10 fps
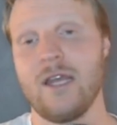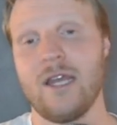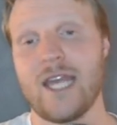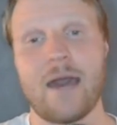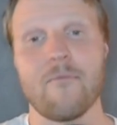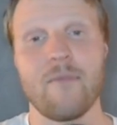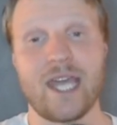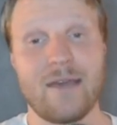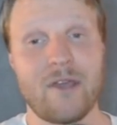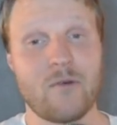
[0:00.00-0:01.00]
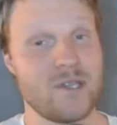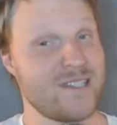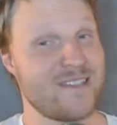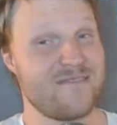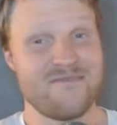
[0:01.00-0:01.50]
yeah, my game week
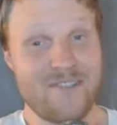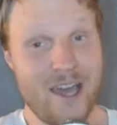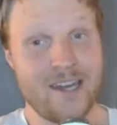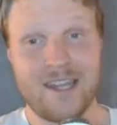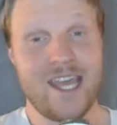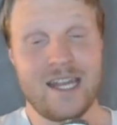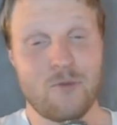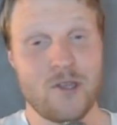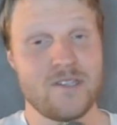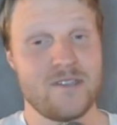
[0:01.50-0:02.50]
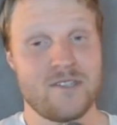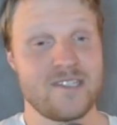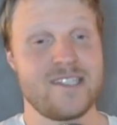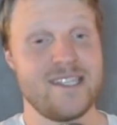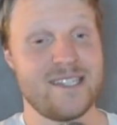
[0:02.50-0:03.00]
was fine, 80 points, which
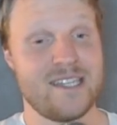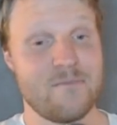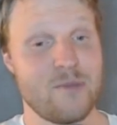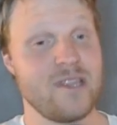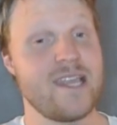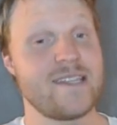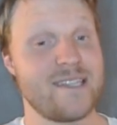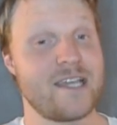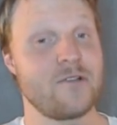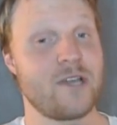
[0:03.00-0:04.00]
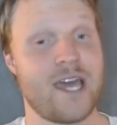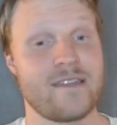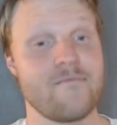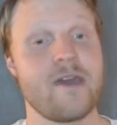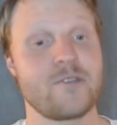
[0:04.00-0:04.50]
is decent. But let's take a look at
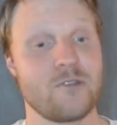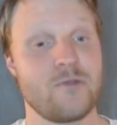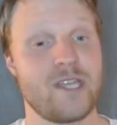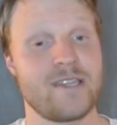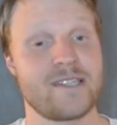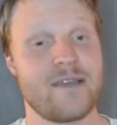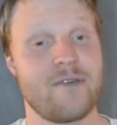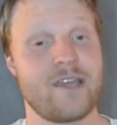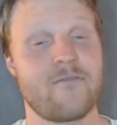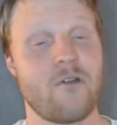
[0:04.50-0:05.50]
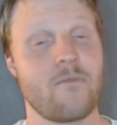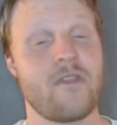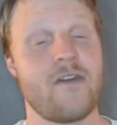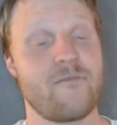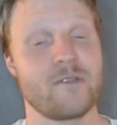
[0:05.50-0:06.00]
the manager of the week this game week from
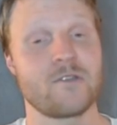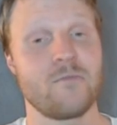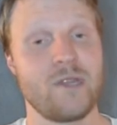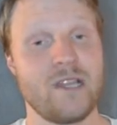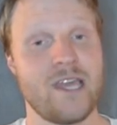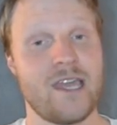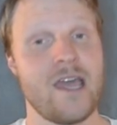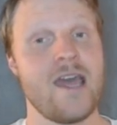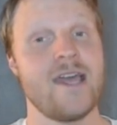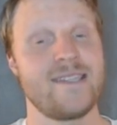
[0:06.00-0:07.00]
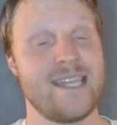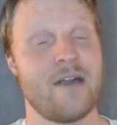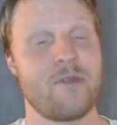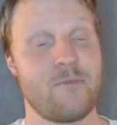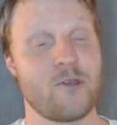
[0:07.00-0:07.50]
the FPL Scope Mini League and see how
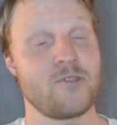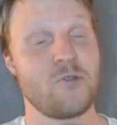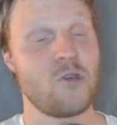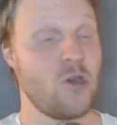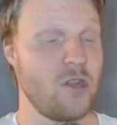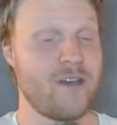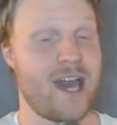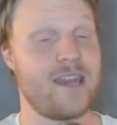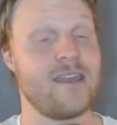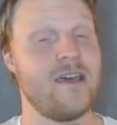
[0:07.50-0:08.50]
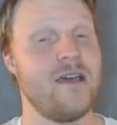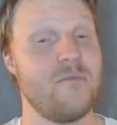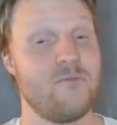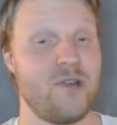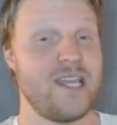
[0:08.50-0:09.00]
many points you could have had
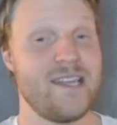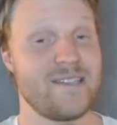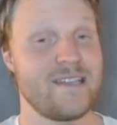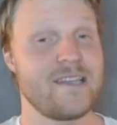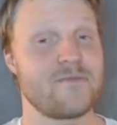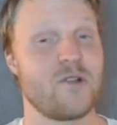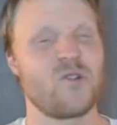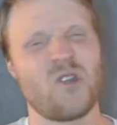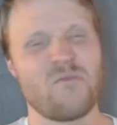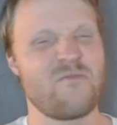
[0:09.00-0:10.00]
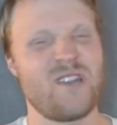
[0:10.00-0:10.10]
pretty easily as well. Or not pretty